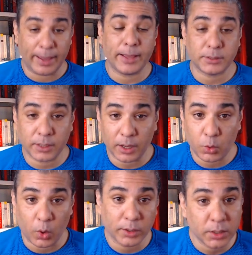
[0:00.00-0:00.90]
has a
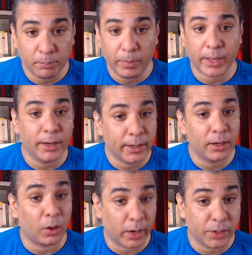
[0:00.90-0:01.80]
quantum
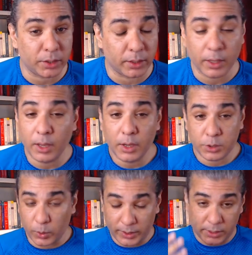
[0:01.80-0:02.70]
mechanical origin.
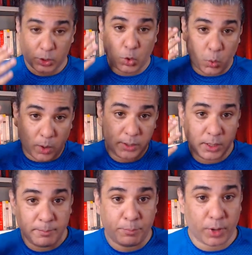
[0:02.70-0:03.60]
So it is
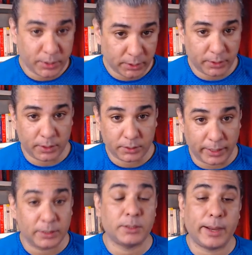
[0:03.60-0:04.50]
quantum processes
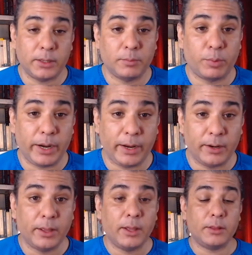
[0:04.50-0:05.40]
inside the
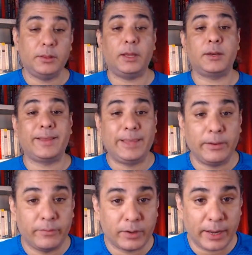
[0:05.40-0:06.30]
brain that
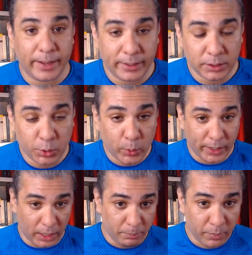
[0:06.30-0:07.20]
give rise to
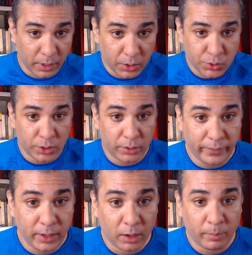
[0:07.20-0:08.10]
an emergent
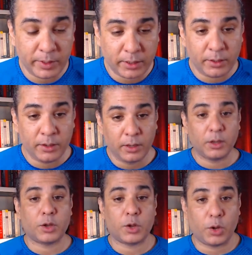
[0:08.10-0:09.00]
phenomenon
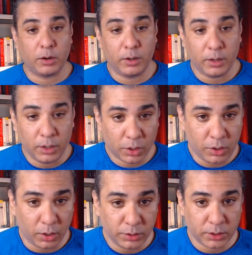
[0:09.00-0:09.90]
called
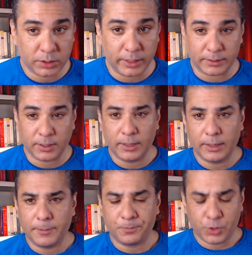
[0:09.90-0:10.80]
consciousness.
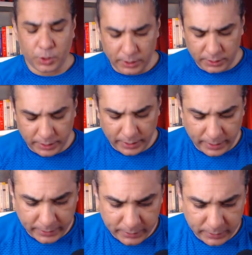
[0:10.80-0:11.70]
So this
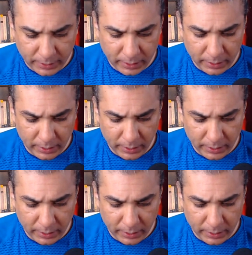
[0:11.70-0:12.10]
is